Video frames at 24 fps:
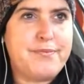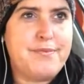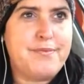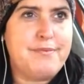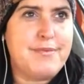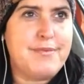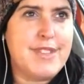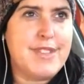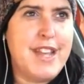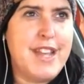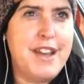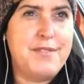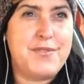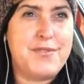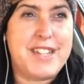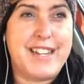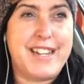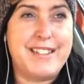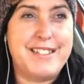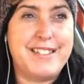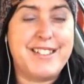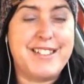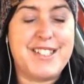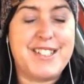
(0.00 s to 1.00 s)
I've
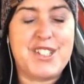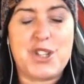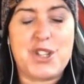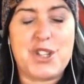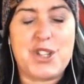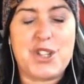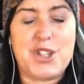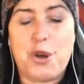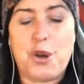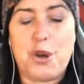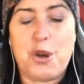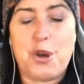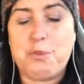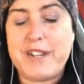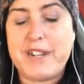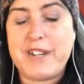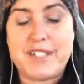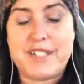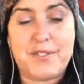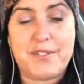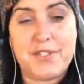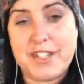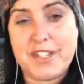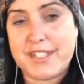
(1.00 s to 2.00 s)
done so many different
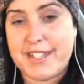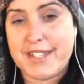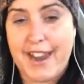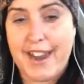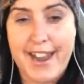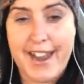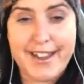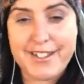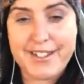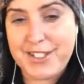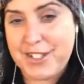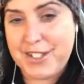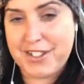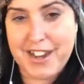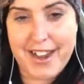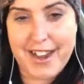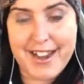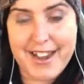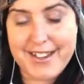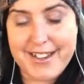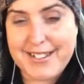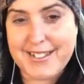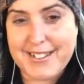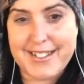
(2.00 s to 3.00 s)
diets, you guys,
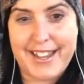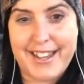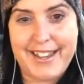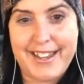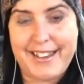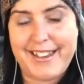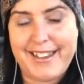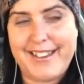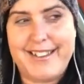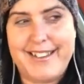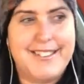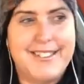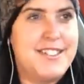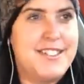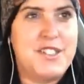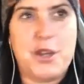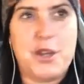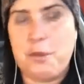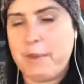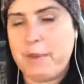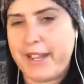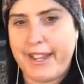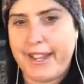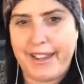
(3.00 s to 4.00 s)
like so many.
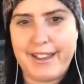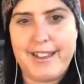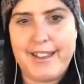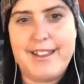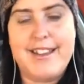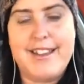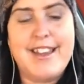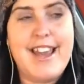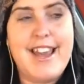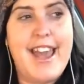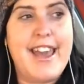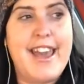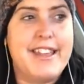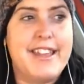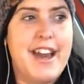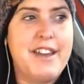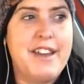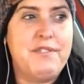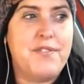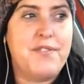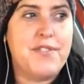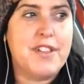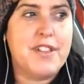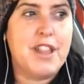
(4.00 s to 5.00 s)
And I've
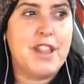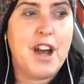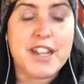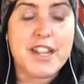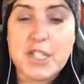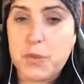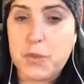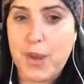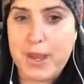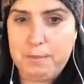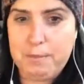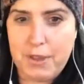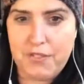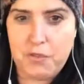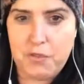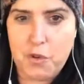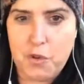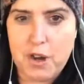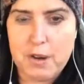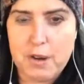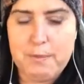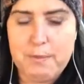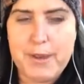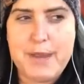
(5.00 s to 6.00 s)
lost weight before
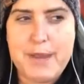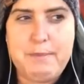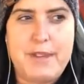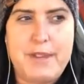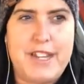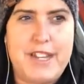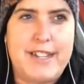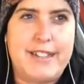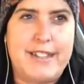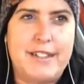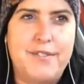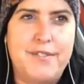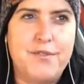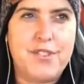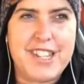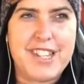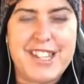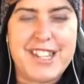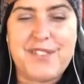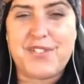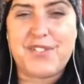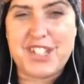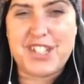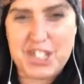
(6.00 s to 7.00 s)
by being really
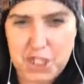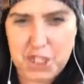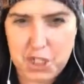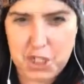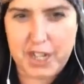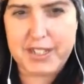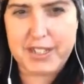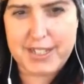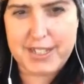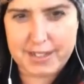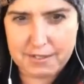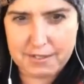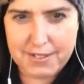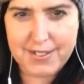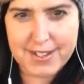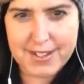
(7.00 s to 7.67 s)
restrictive.